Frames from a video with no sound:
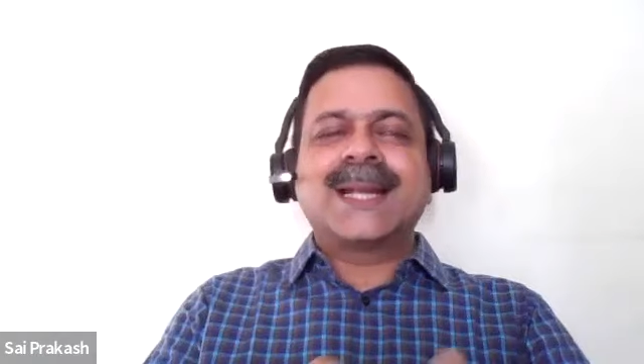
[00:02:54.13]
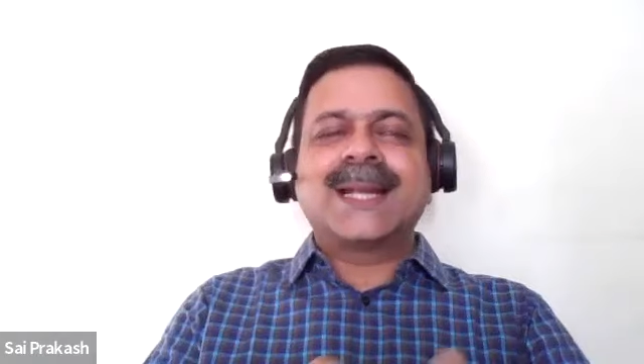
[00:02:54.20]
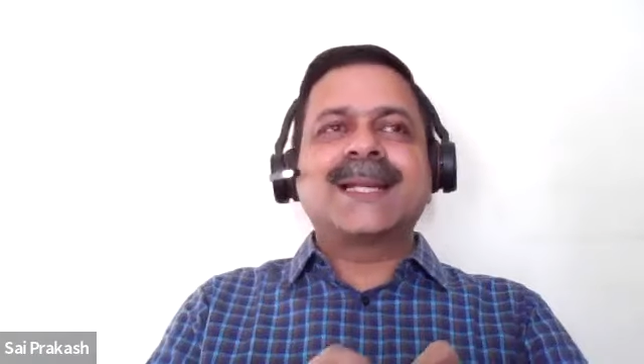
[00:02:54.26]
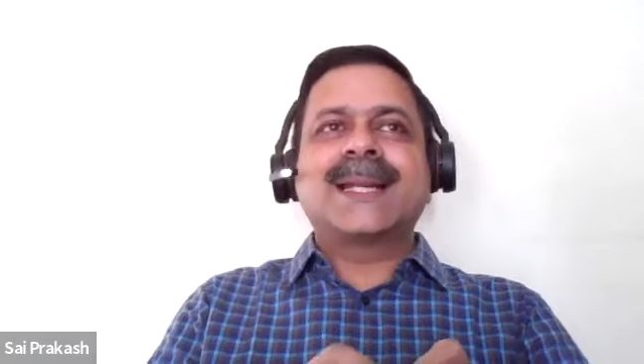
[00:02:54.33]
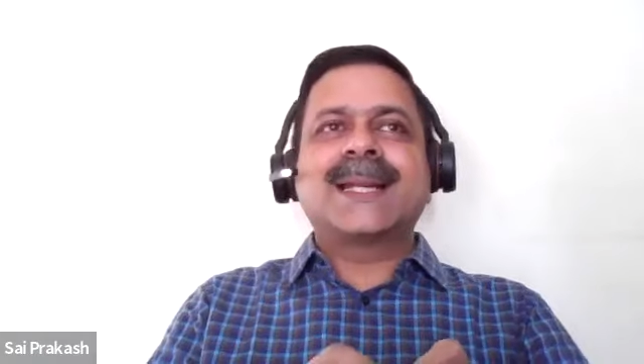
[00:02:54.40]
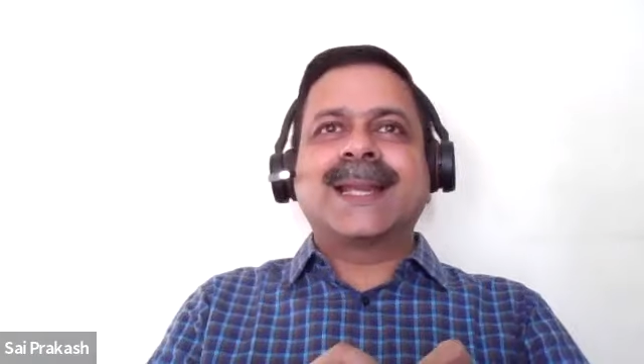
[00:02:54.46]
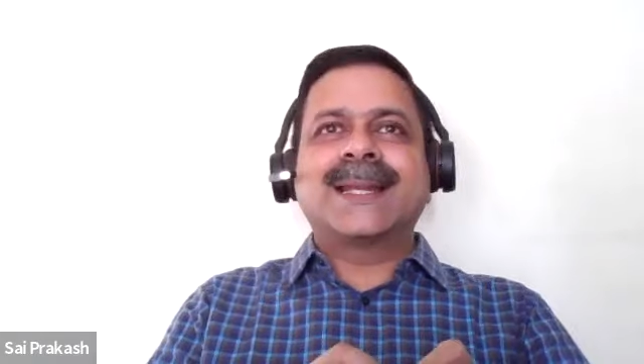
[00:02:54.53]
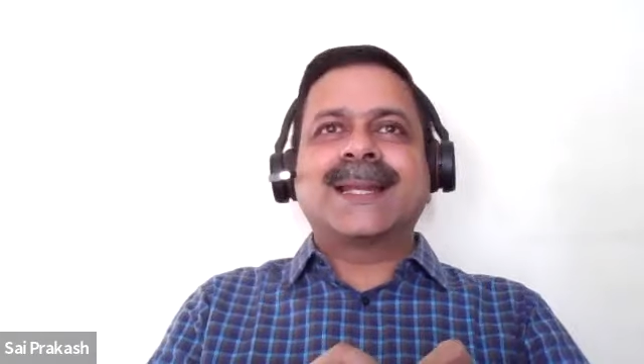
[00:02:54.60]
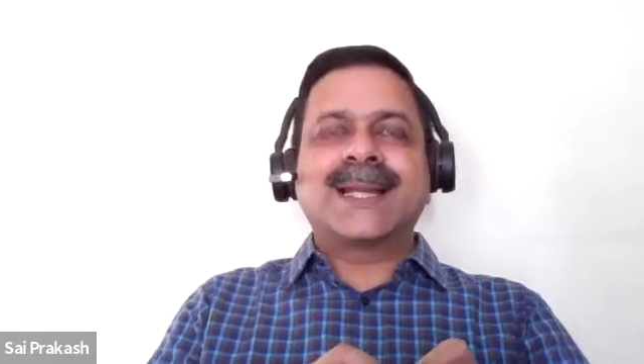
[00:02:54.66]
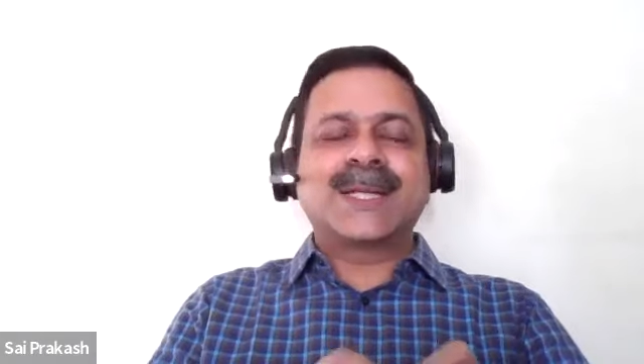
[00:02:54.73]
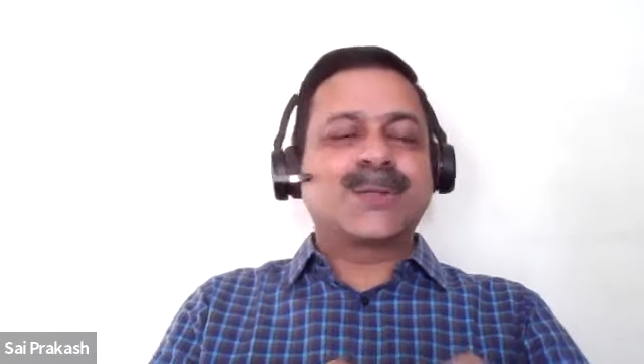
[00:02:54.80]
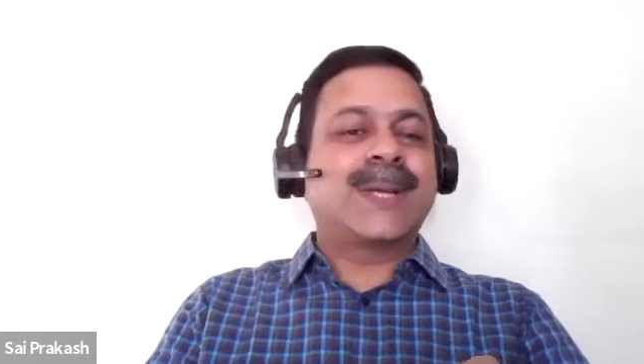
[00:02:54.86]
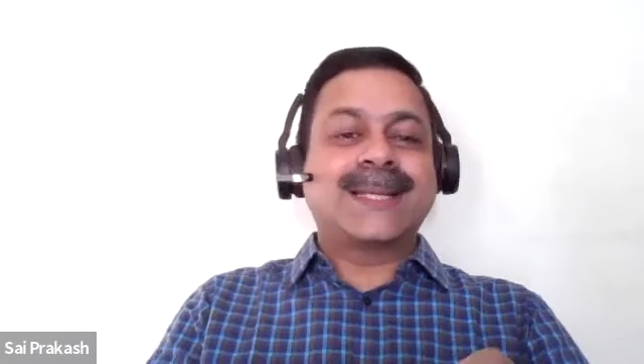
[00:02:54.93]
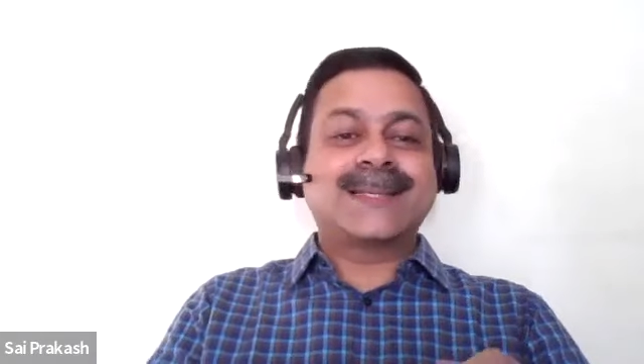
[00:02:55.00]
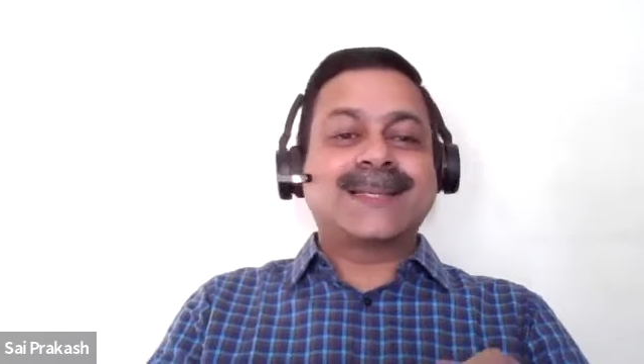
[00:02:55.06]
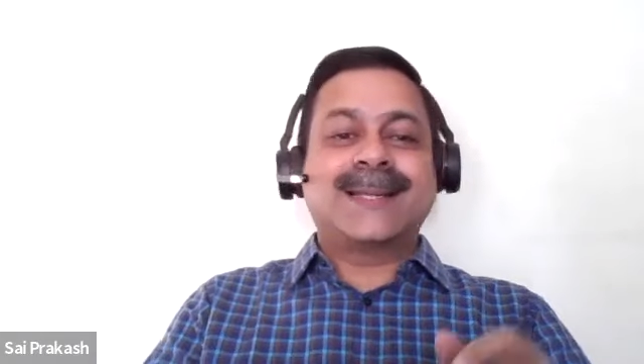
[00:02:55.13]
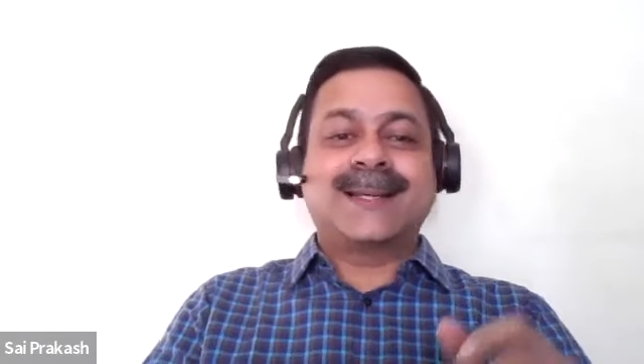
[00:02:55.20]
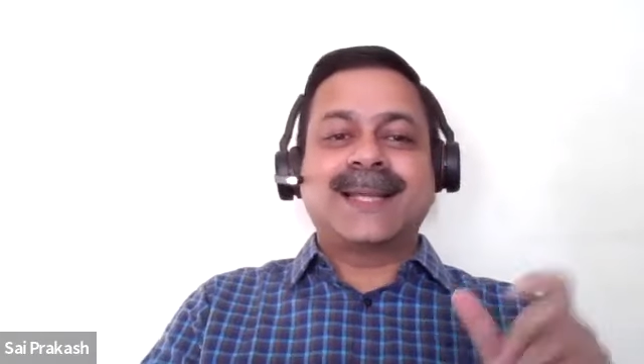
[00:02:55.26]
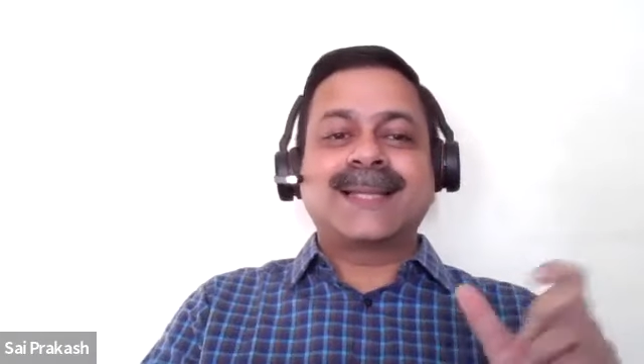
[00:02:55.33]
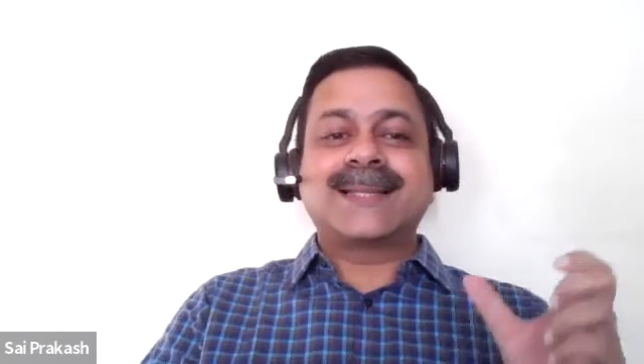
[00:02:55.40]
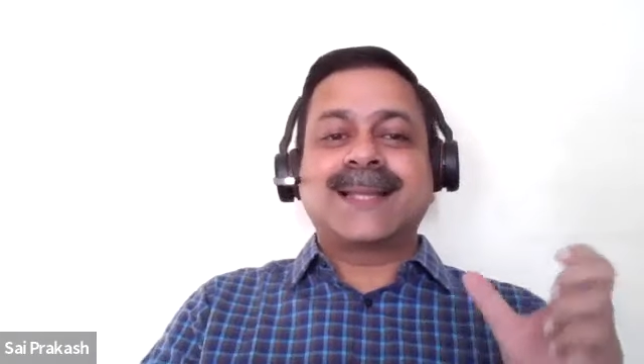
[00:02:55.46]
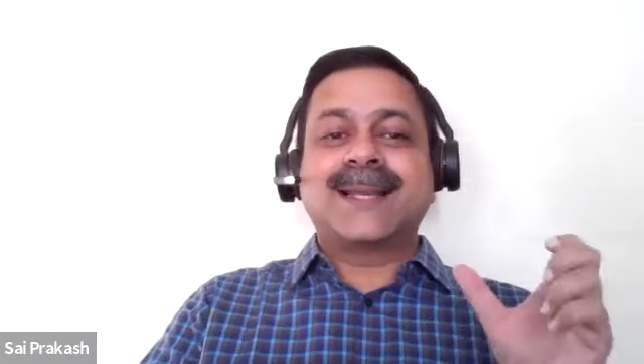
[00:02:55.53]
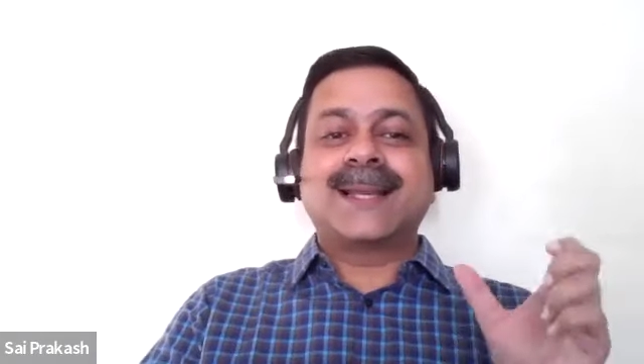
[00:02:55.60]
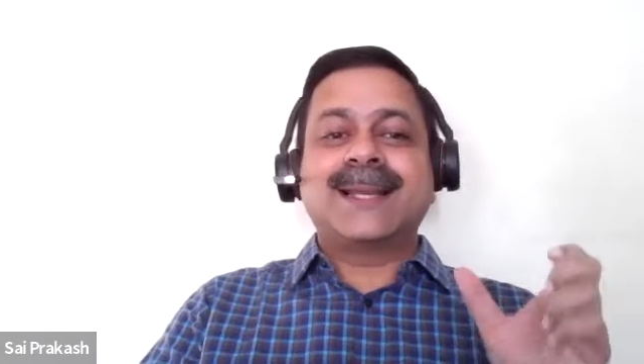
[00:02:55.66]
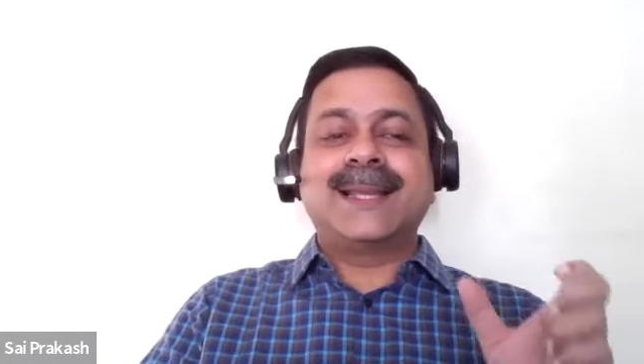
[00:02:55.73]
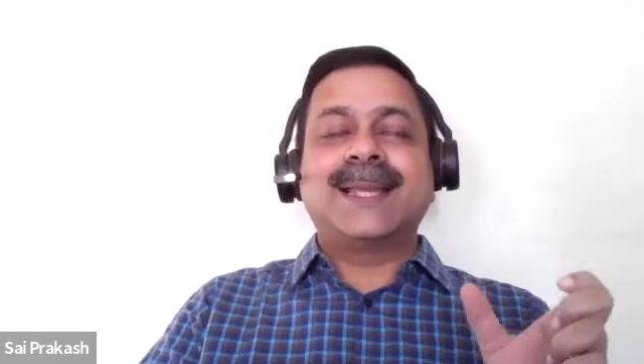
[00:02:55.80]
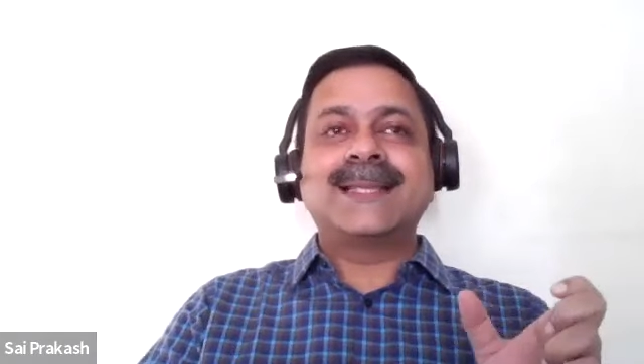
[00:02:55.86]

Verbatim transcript: and and that's why I said SRE